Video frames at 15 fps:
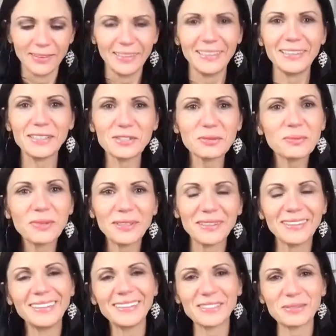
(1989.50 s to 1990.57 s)
He doesn't want
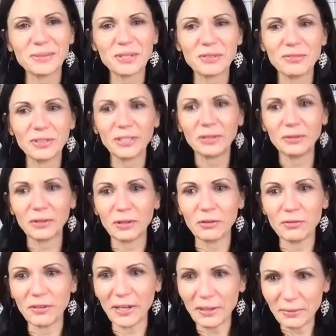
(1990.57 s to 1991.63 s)
he doesn't want the video to
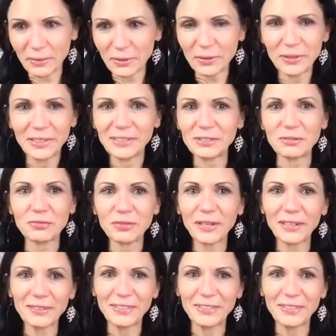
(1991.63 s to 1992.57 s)
go viral. He's afraid